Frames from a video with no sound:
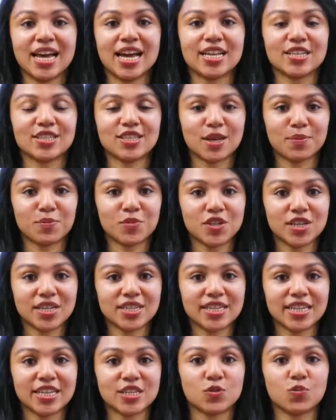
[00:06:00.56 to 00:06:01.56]
A
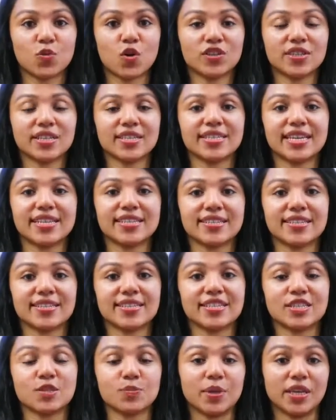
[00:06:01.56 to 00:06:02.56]
subject is what the
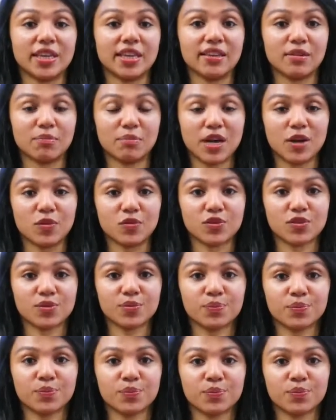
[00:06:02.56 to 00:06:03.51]
sentence is speaking about.